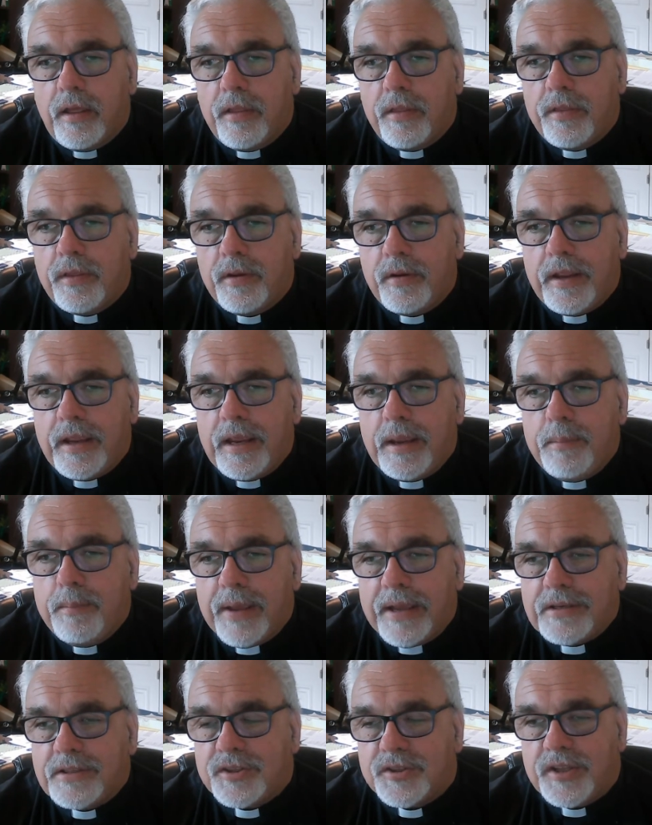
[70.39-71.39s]
that he
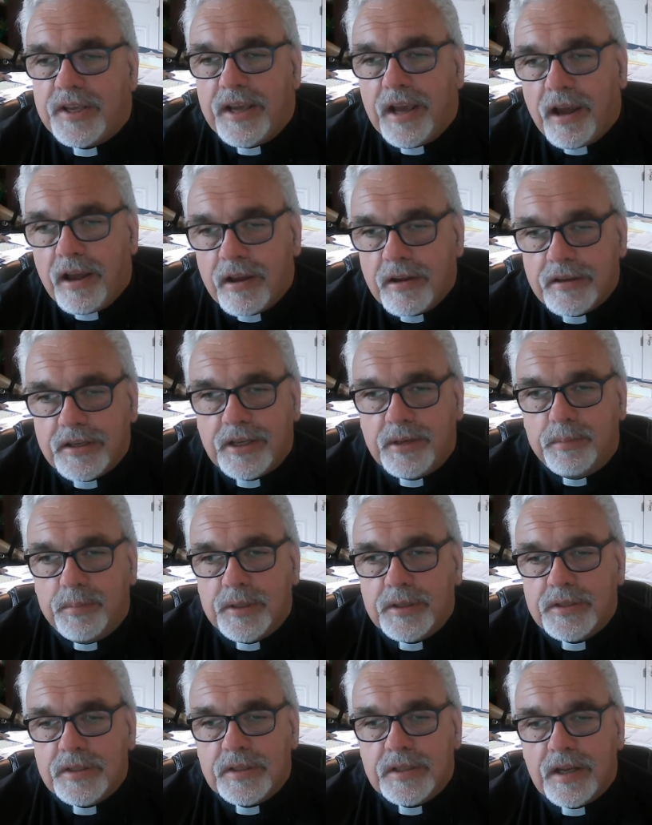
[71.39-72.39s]
makes the
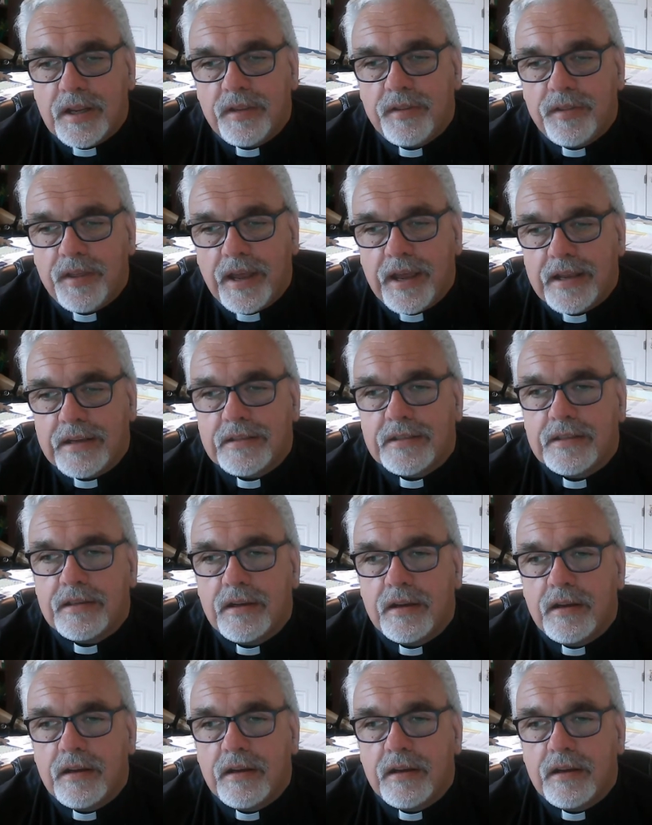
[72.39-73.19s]
argument that